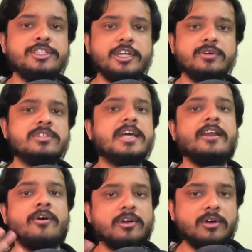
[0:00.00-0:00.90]
schedules
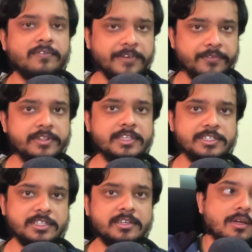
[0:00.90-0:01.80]
and not conflict with
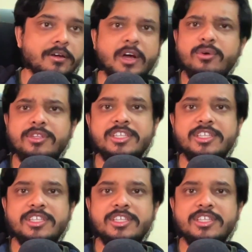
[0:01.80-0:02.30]
each other. Now to the